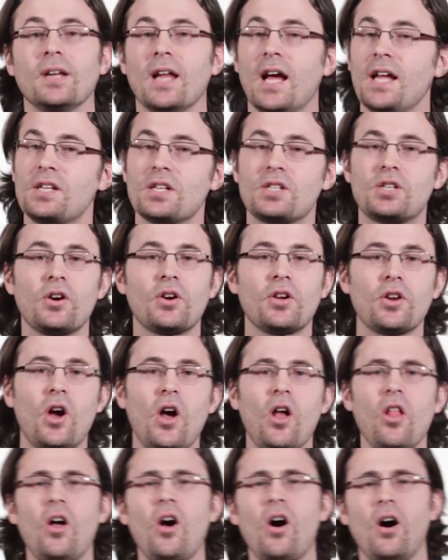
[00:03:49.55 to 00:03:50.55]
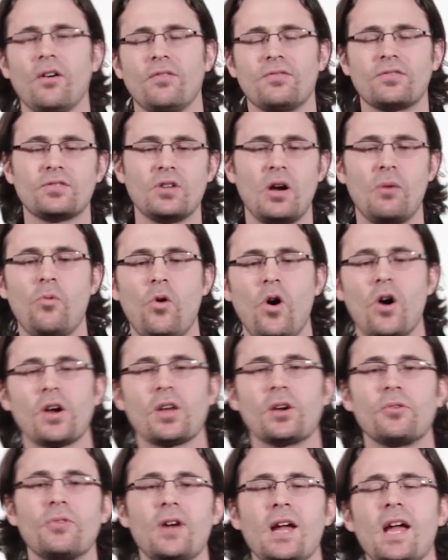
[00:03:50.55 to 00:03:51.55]
I just took it all off. So I'm walking
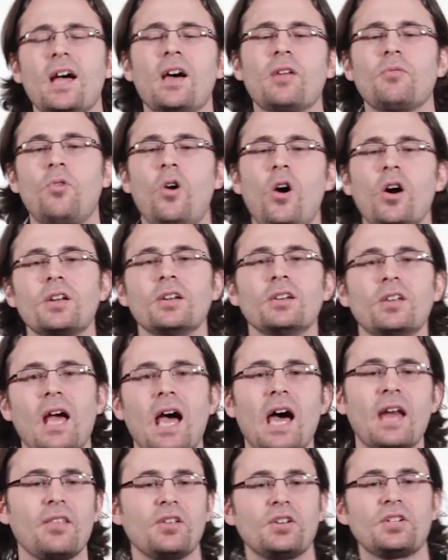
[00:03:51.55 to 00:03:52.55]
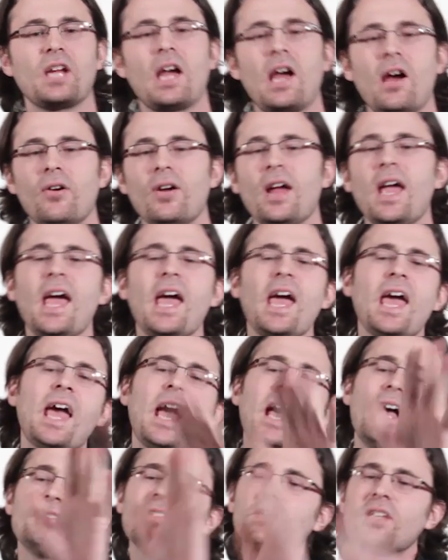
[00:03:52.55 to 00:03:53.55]
around, out of the shower. Hey,
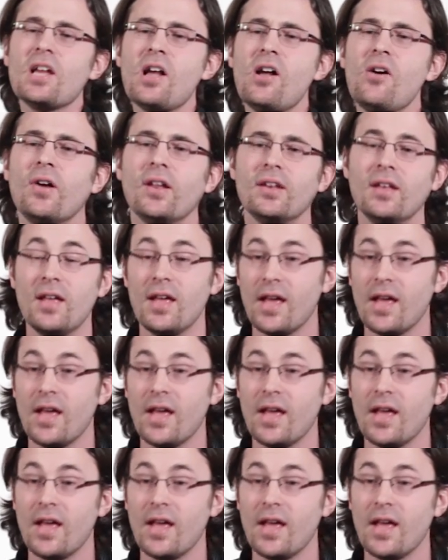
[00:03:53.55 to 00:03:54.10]
how's it going?